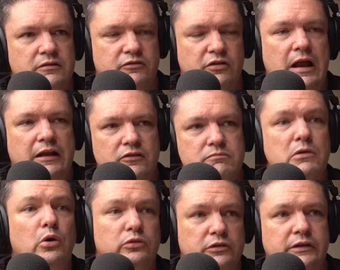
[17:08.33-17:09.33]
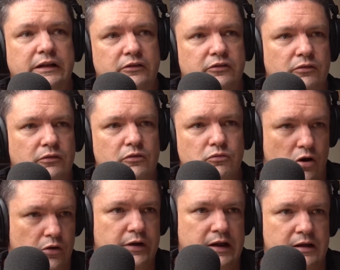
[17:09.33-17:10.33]
trying to mold her into the
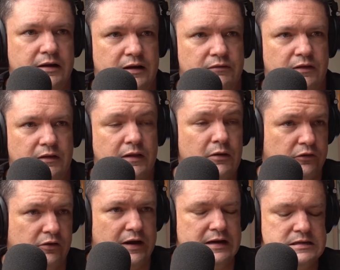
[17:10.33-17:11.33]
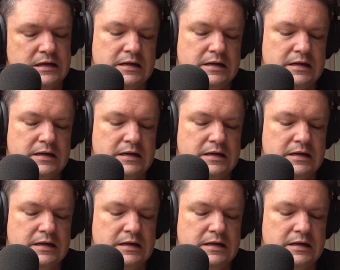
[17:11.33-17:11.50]
warrior and everything. That was great.